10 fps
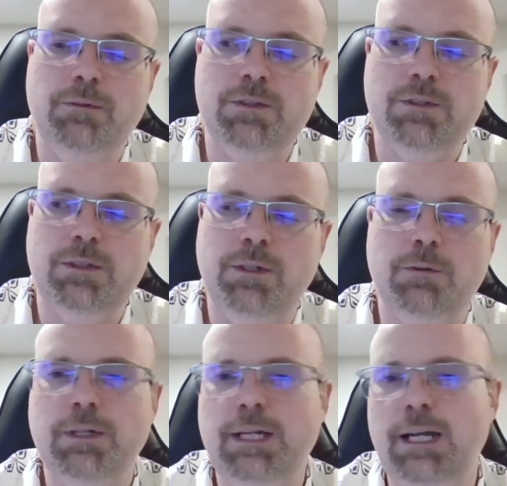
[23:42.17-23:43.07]
it's you know
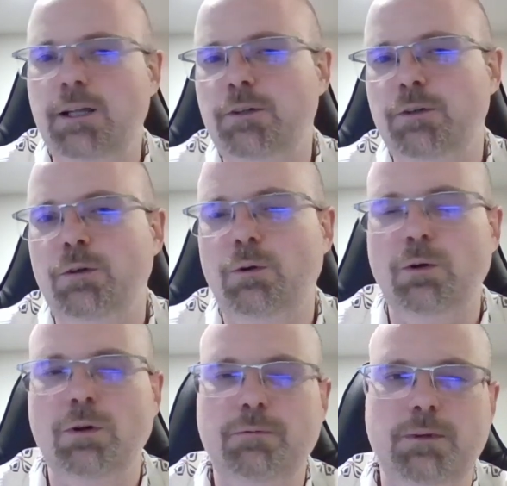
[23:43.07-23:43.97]
the calendar
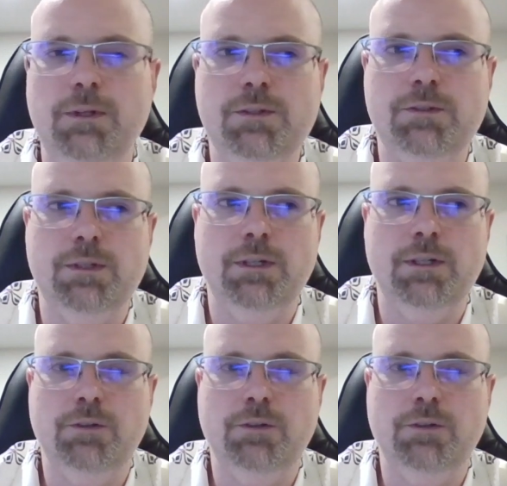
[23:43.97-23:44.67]
or if it's uh,